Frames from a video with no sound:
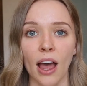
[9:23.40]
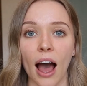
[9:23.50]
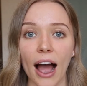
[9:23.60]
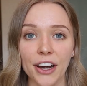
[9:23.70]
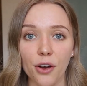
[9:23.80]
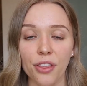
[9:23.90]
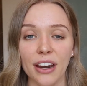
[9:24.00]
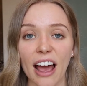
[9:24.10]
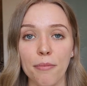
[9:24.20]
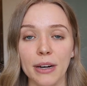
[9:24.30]
I know that
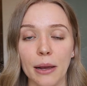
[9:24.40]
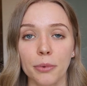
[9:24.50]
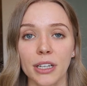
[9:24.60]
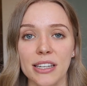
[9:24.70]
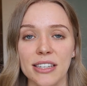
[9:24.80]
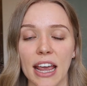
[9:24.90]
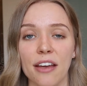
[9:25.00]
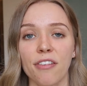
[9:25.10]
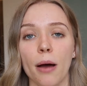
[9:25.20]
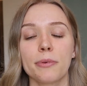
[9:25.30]
I've been able to
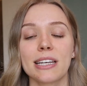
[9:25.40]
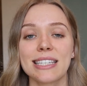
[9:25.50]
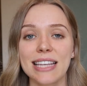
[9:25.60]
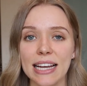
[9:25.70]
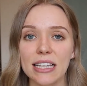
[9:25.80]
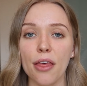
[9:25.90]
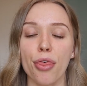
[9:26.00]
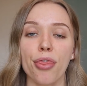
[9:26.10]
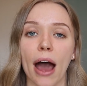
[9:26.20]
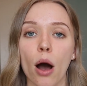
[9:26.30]
save up to
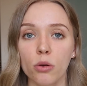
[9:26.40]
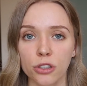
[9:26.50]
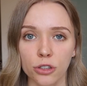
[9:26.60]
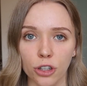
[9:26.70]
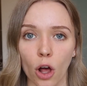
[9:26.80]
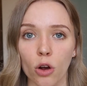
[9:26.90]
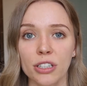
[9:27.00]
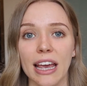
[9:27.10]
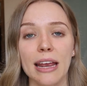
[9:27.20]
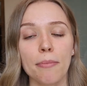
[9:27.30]

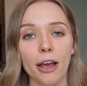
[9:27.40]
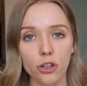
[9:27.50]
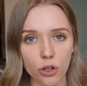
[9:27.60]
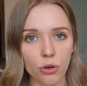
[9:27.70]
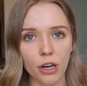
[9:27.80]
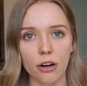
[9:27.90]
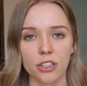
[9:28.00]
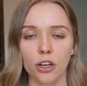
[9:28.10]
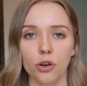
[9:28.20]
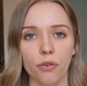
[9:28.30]
$6,000 in my 2 years
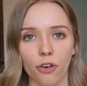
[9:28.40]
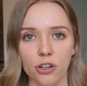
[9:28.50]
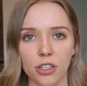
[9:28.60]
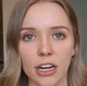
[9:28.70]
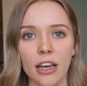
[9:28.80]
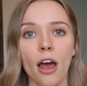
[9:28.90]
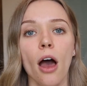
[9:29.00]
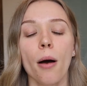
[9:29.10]
at university,